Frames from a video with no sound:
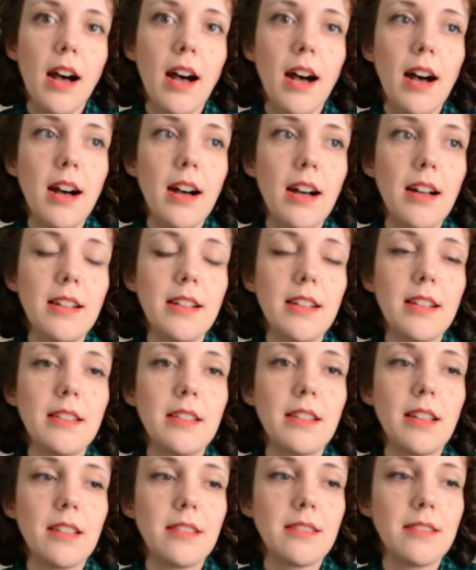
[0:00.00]
Uh, it
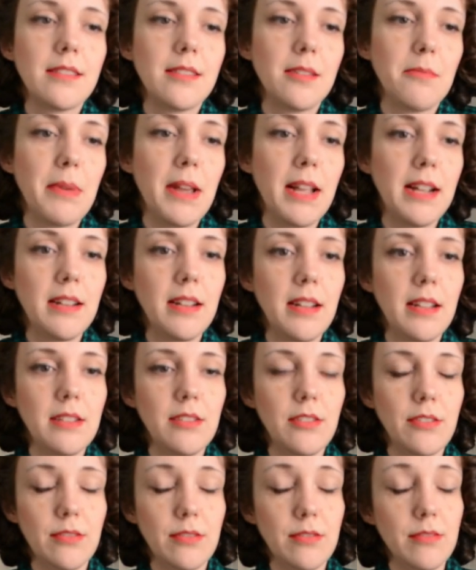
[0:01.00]
does depend
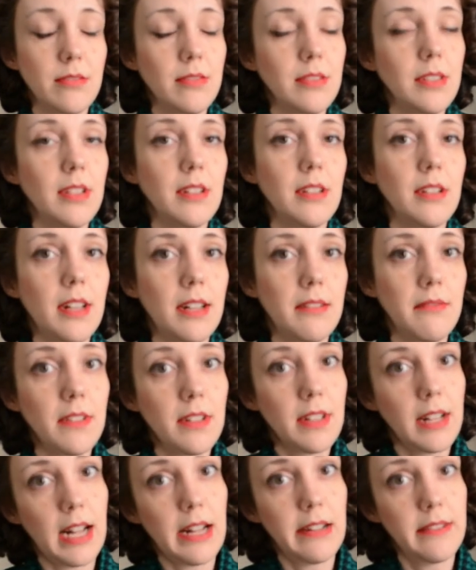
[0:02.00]
on your skill
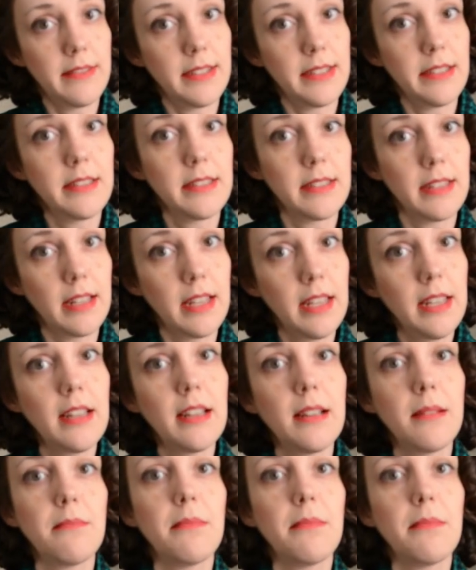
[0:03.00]
level, obviously,